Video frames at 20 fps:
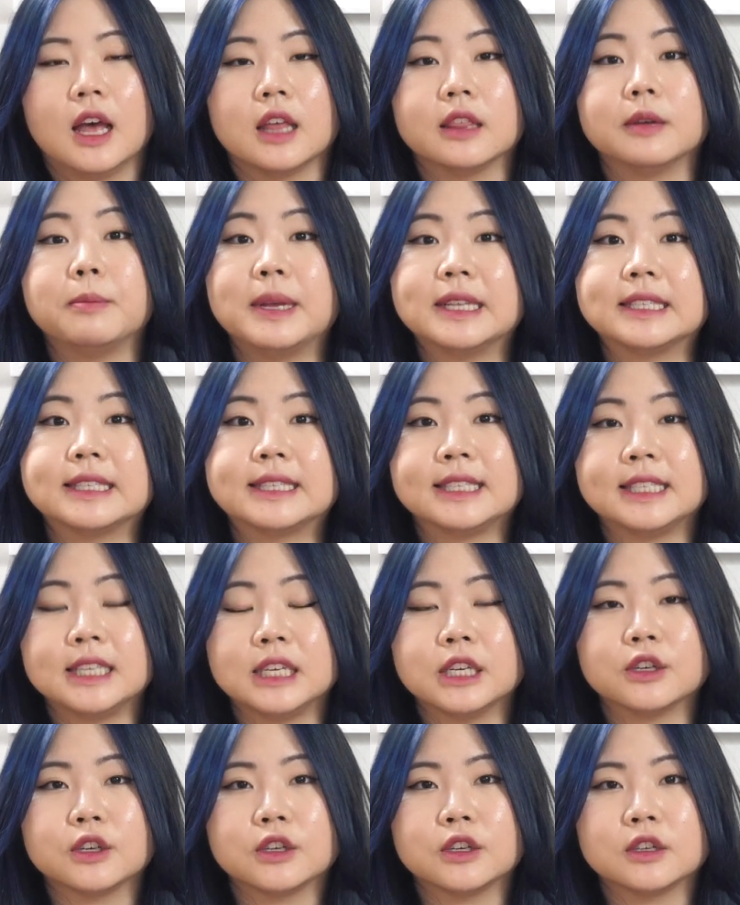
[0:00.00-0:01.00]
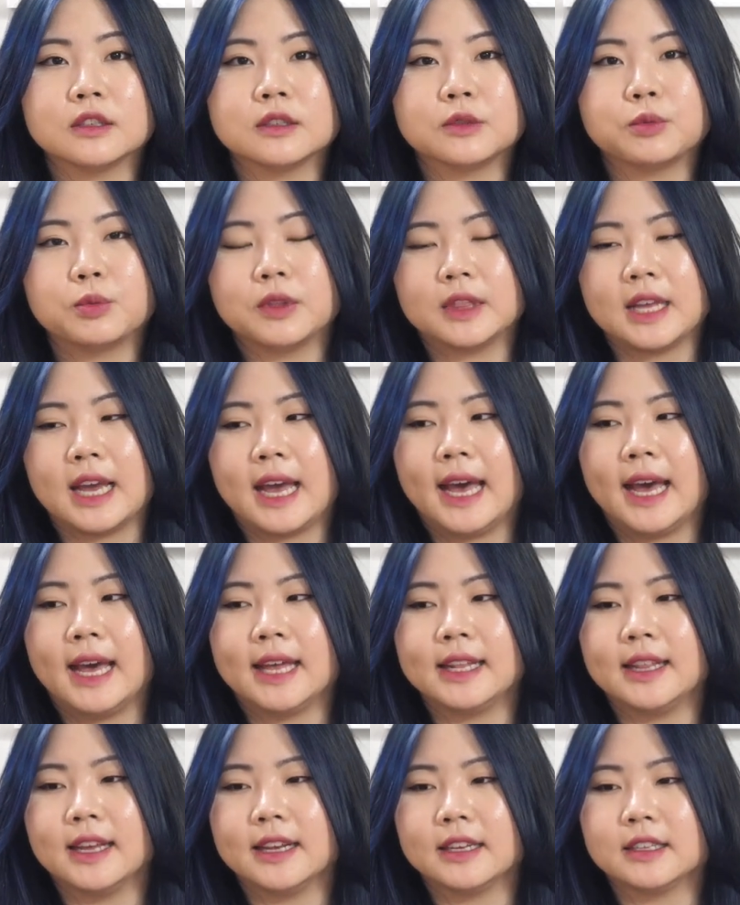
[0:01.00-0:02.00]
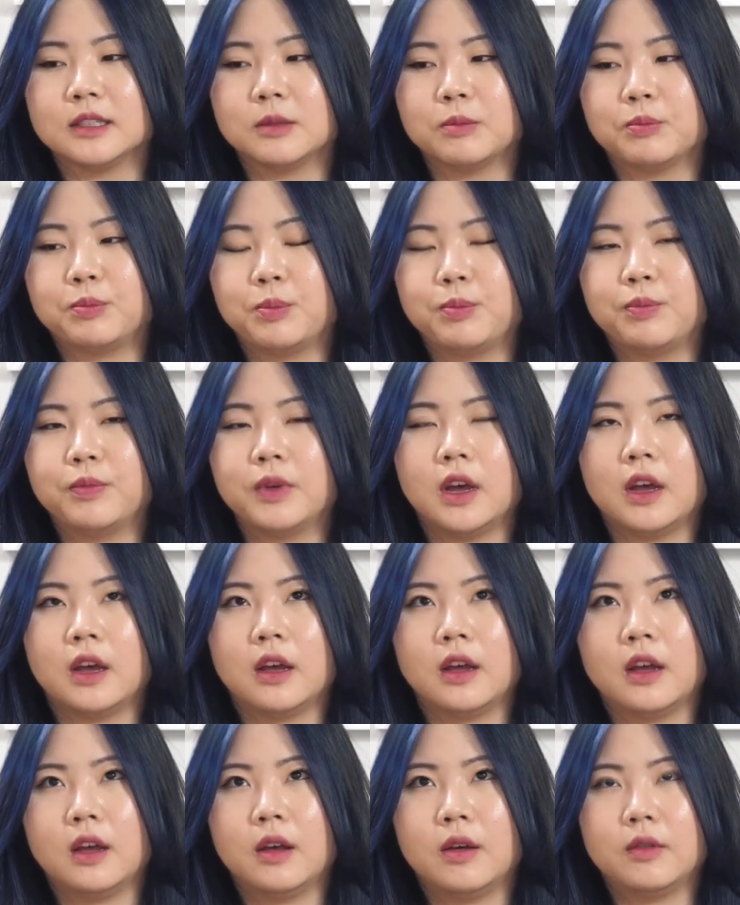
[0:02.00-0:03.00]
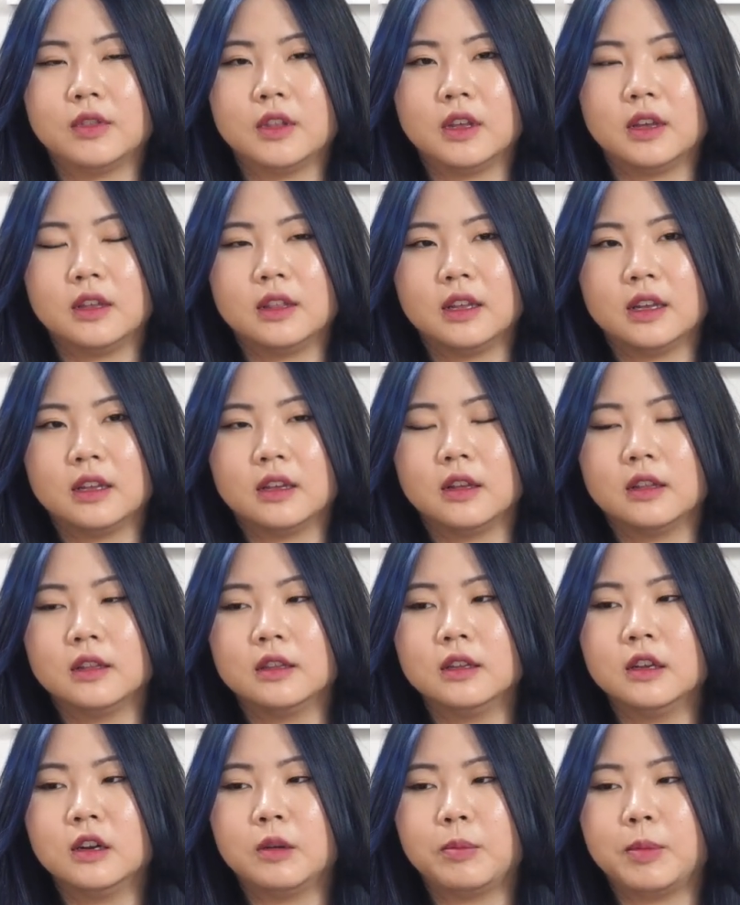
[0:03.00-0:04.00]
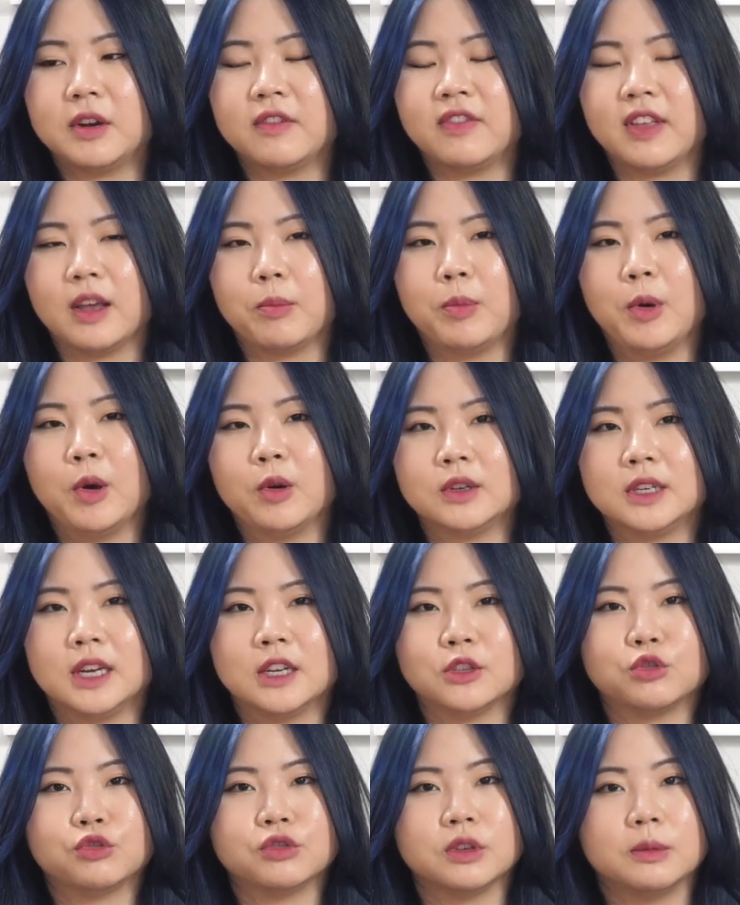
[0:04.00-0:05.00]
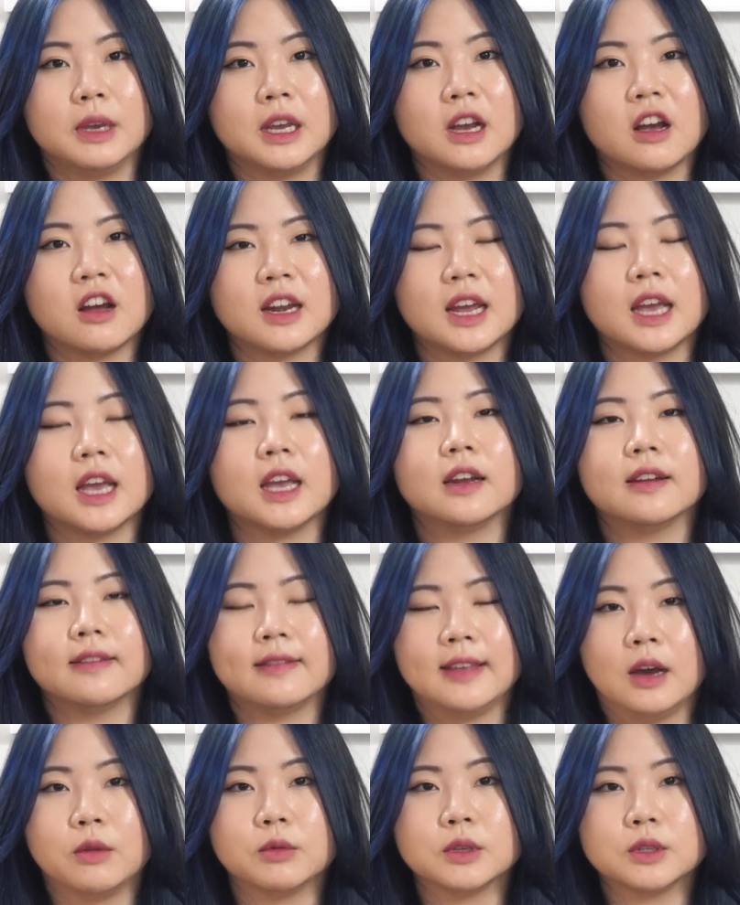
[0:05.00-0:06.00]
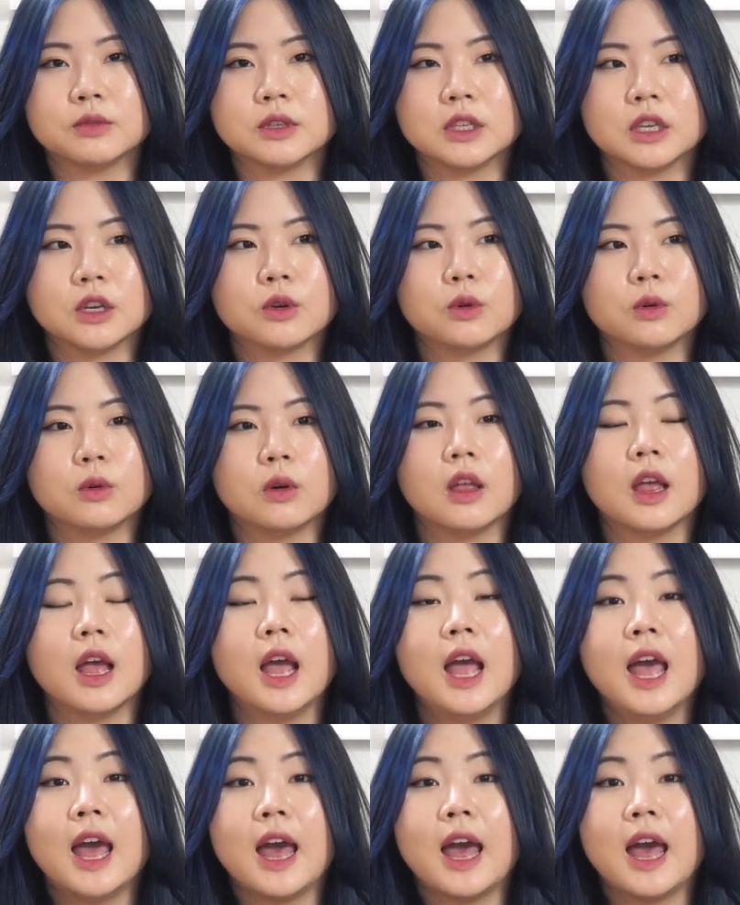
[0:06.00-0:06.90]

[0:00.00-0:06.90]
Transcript: The men's sneakers that had like some a little bit of like polka dot trimming on it, that was really cool.